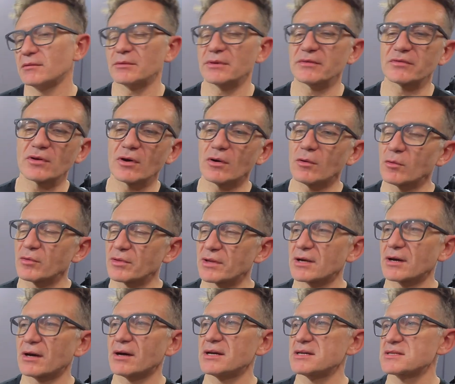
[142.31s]
We've got all the
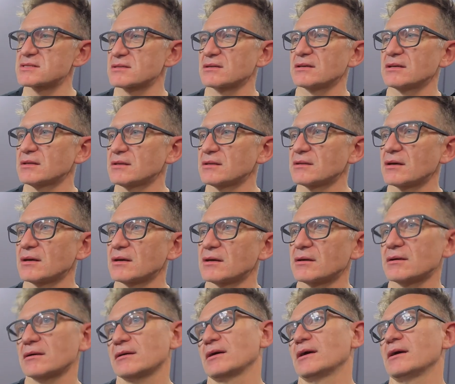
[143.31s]
guys in the